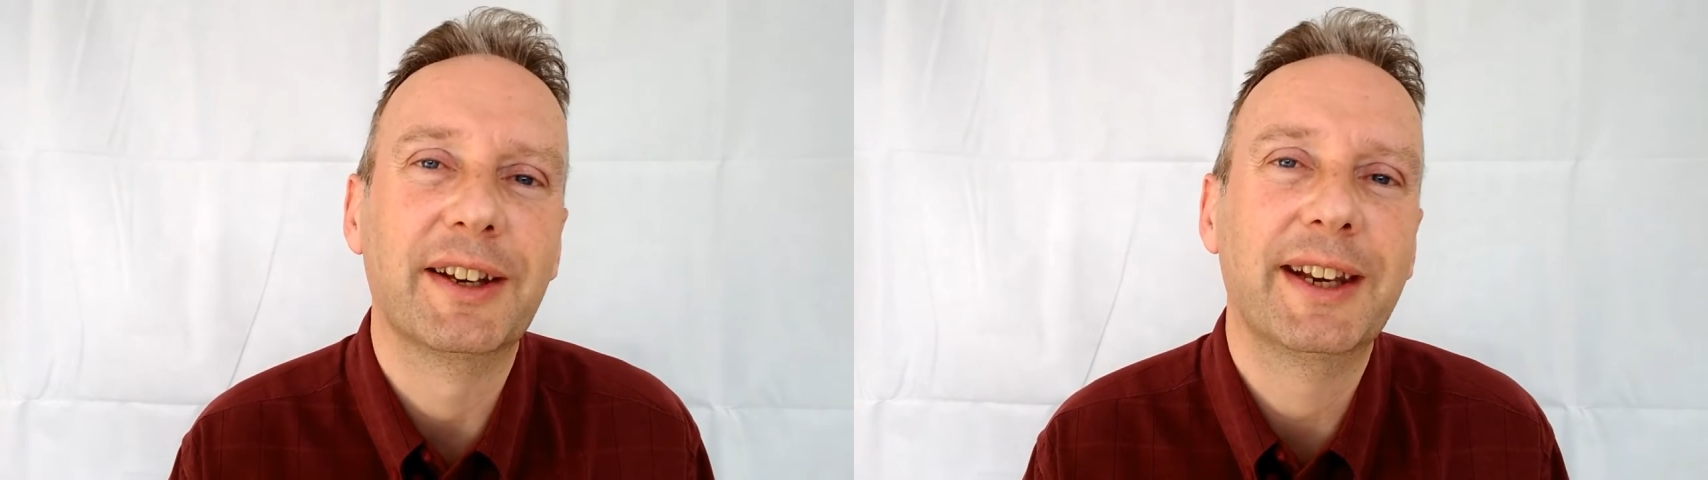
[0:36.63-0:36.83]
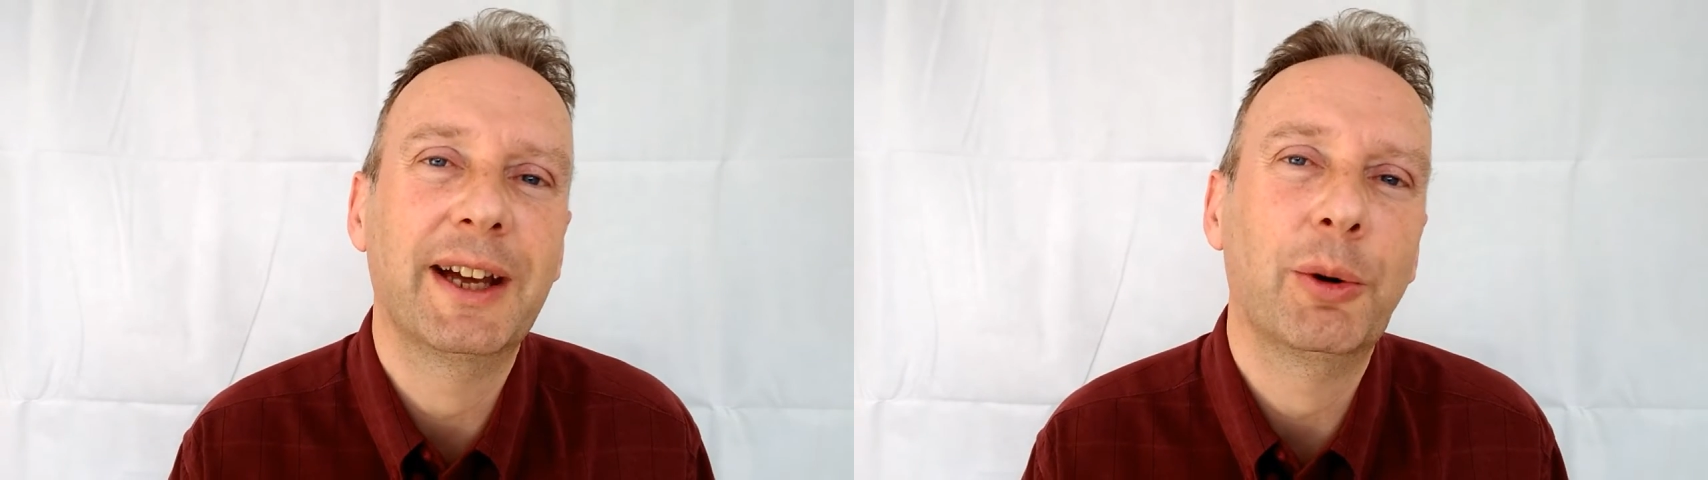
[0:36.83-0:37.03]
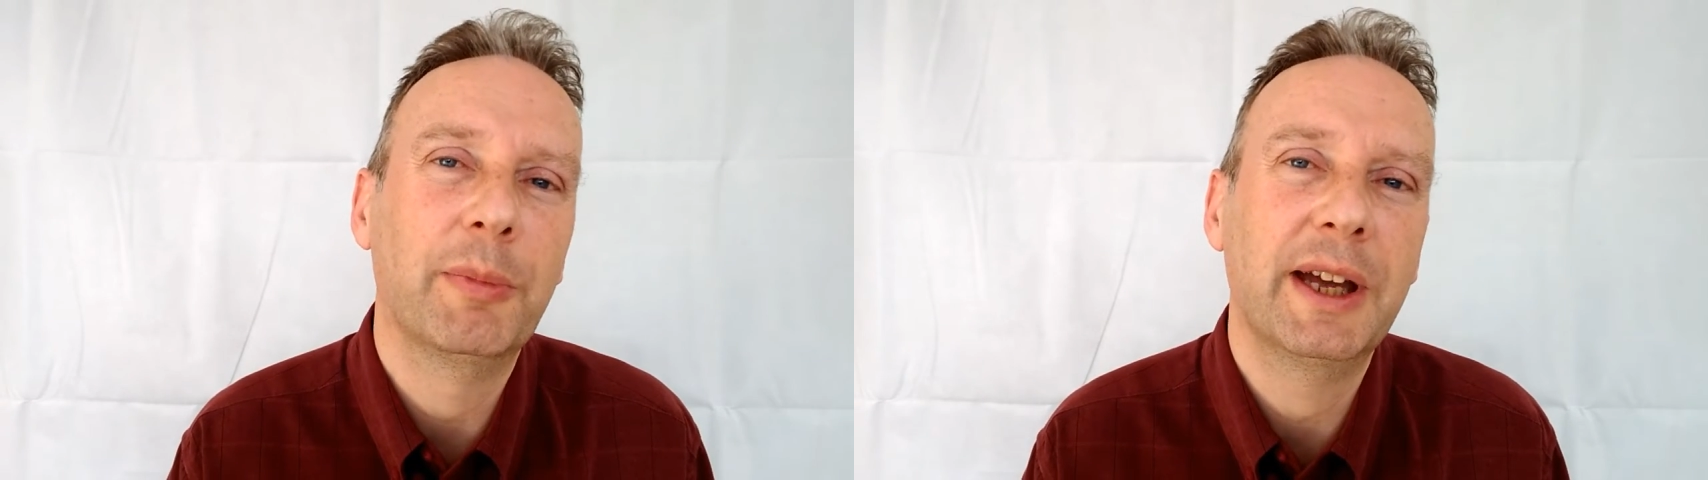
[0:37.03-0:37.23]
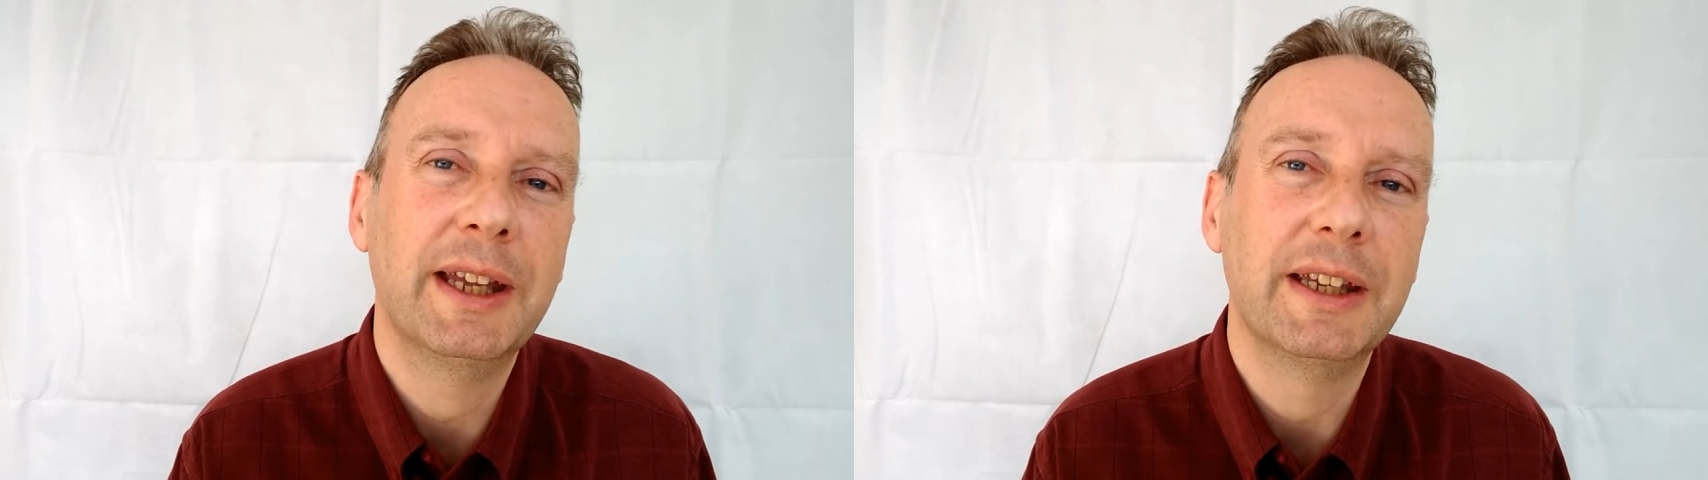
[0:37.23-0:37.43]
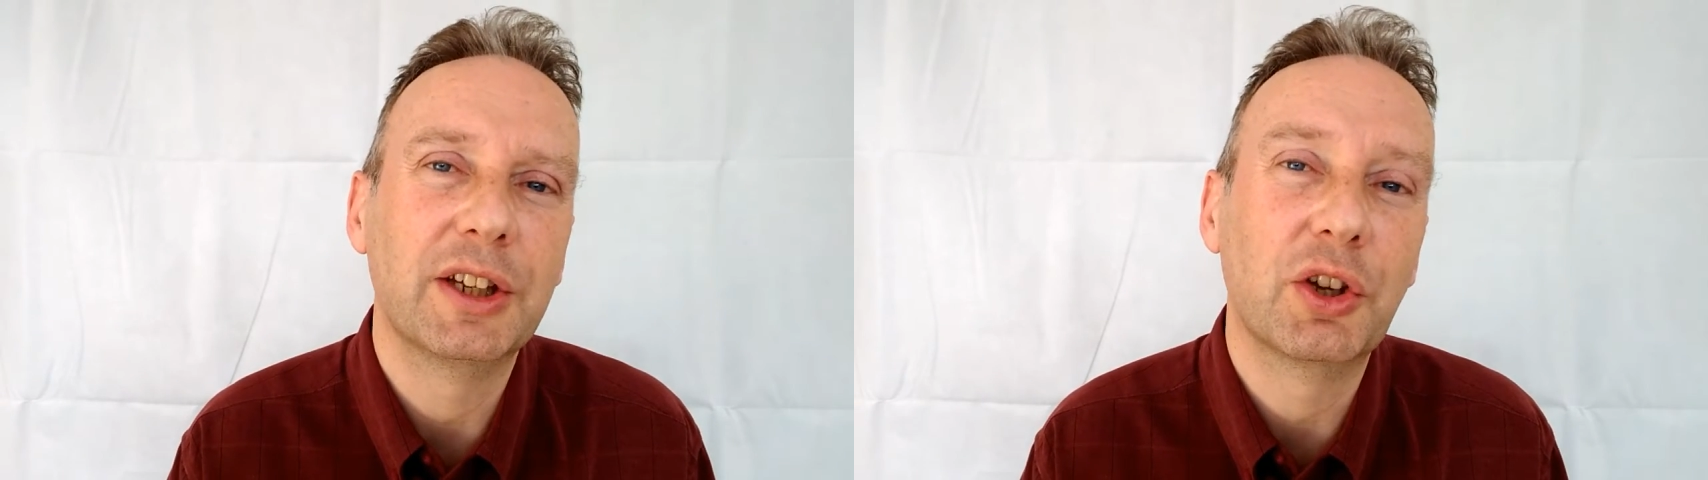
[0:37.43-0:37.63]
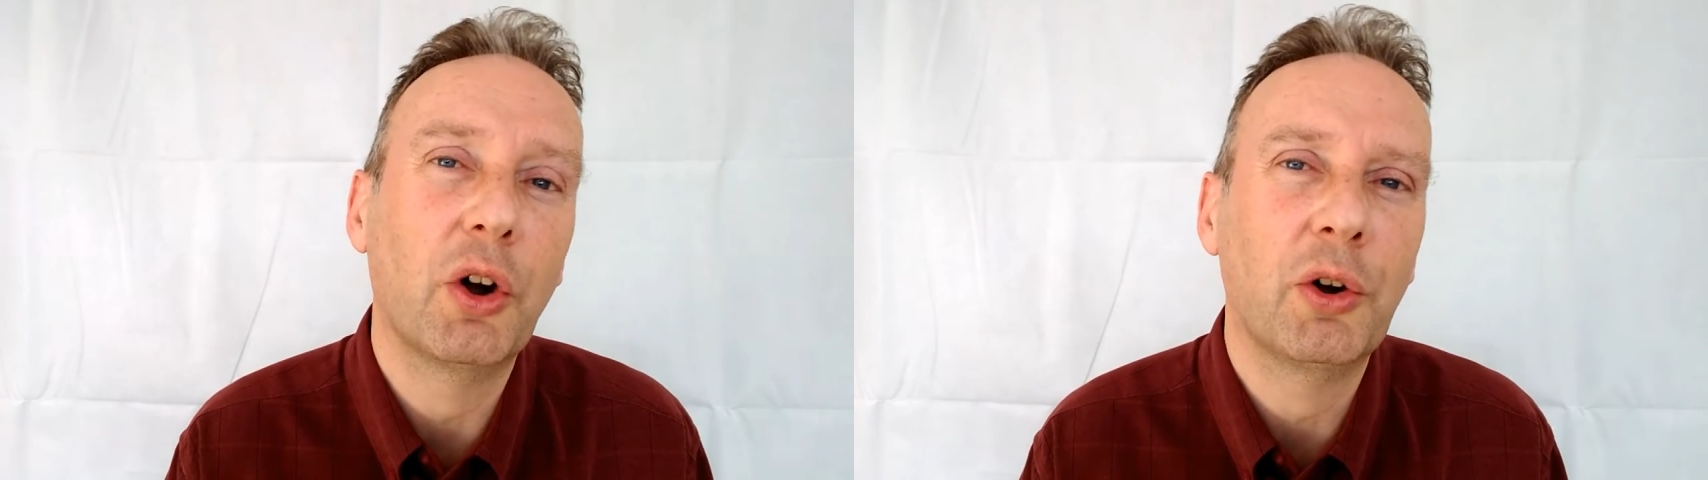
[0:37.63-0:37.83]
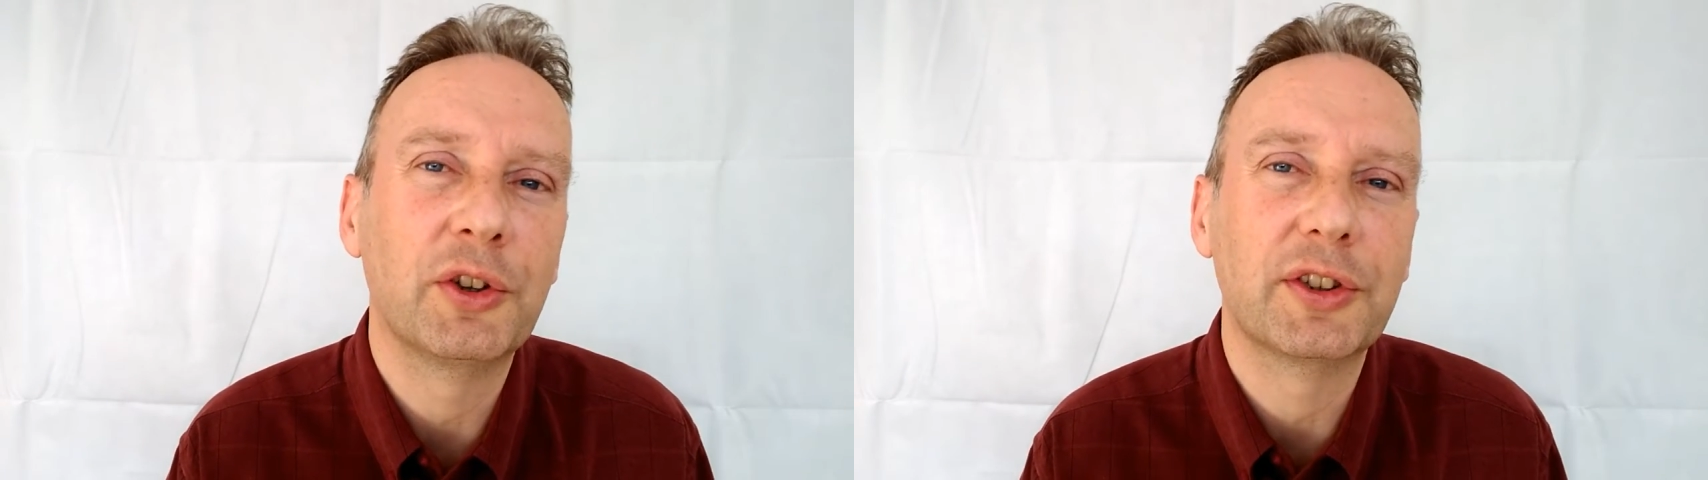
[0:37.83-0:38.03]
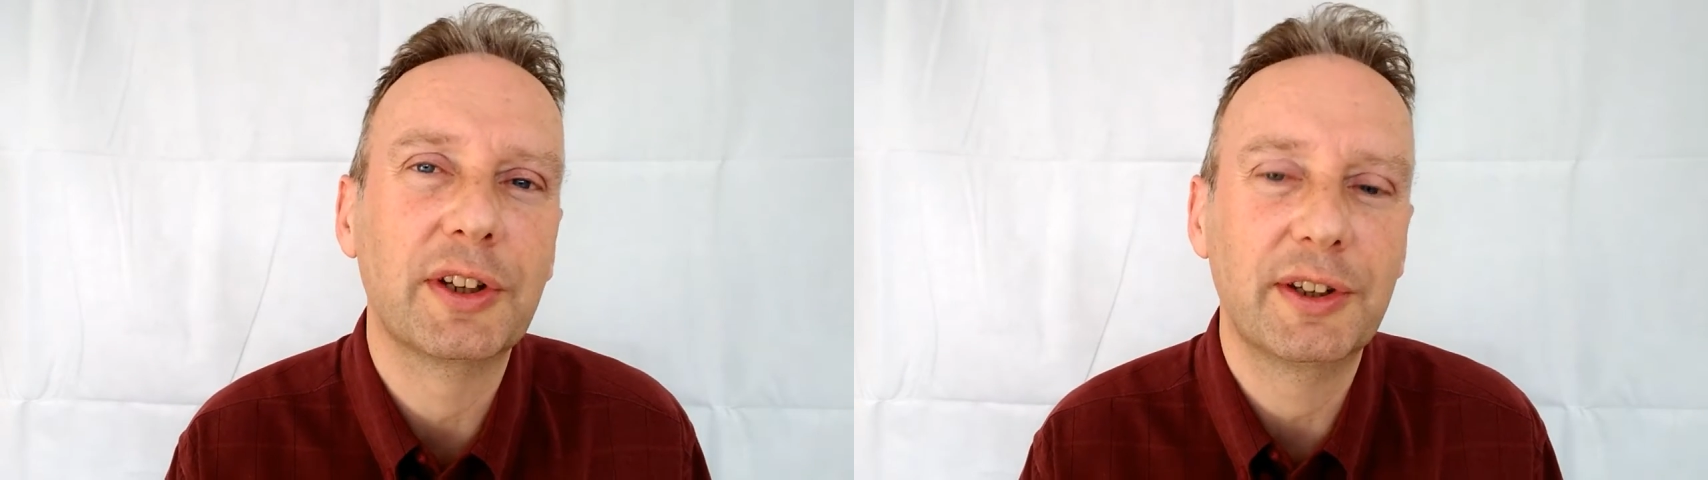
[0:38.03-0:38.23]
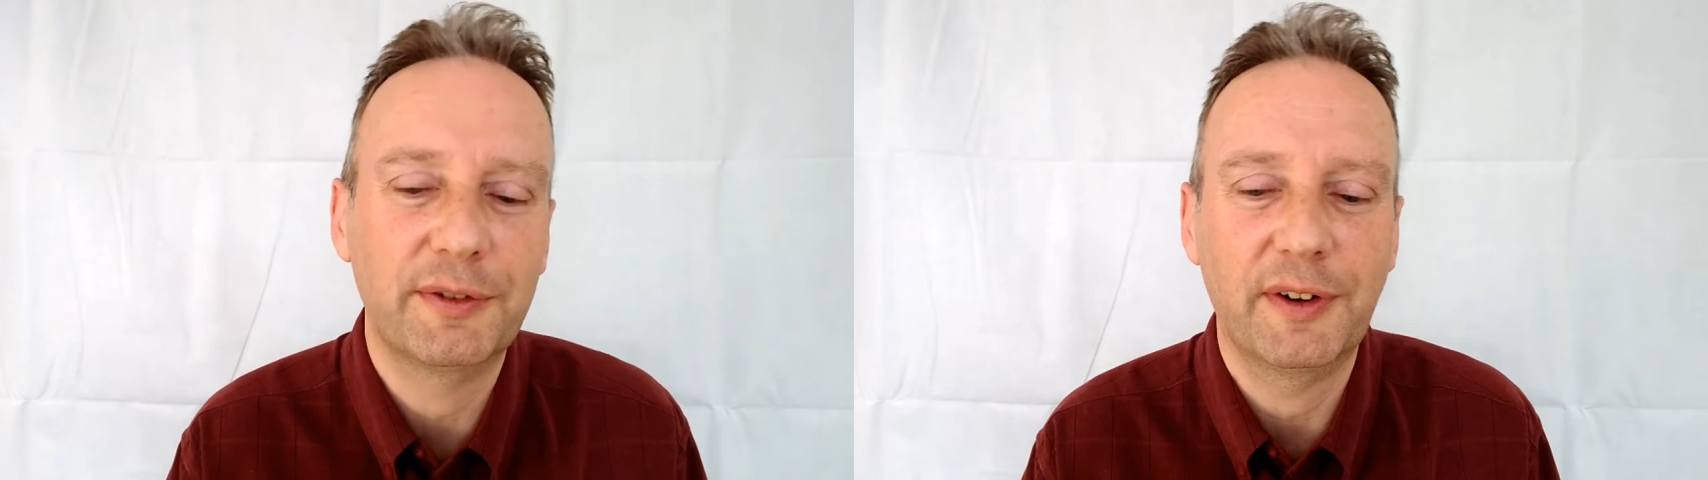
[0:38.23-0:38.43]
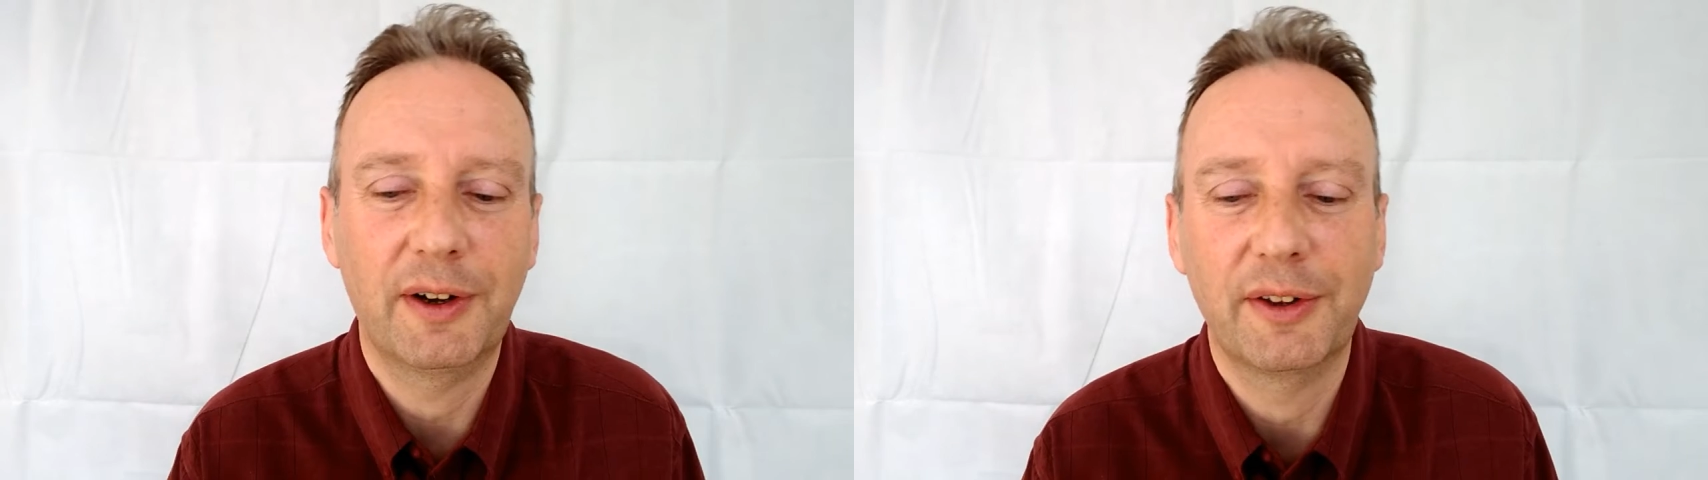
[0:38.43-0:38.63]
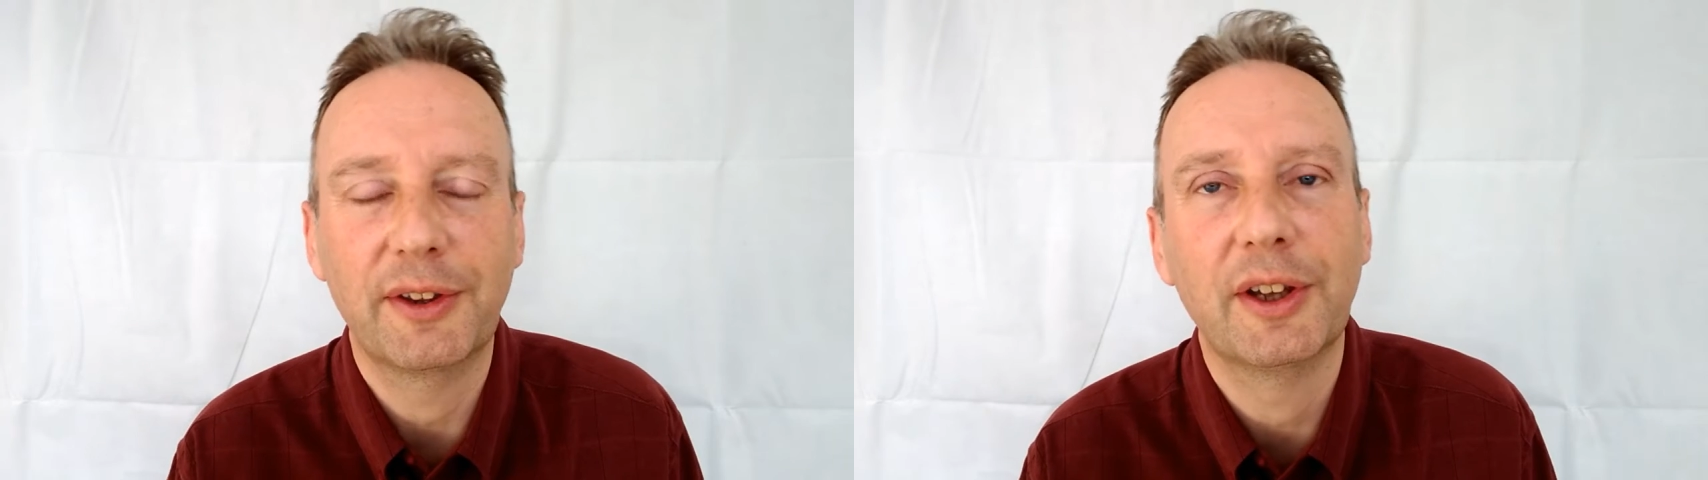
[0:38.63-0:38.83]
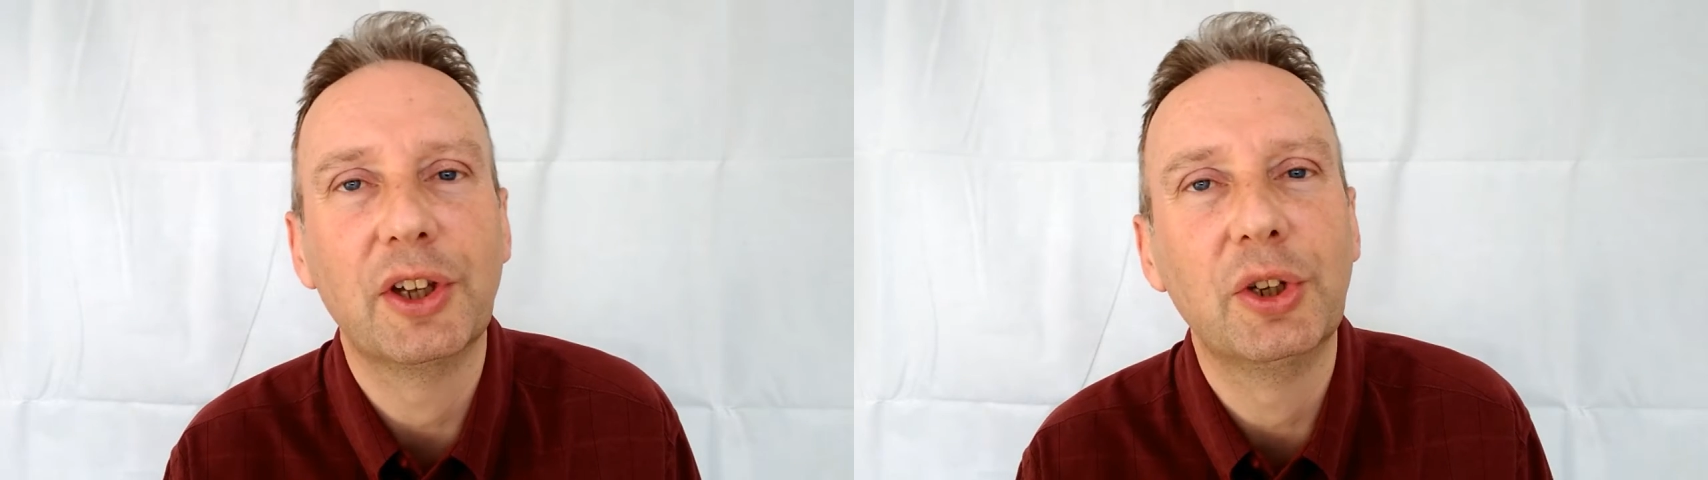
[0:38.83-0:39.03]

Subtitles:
And now may God the Father,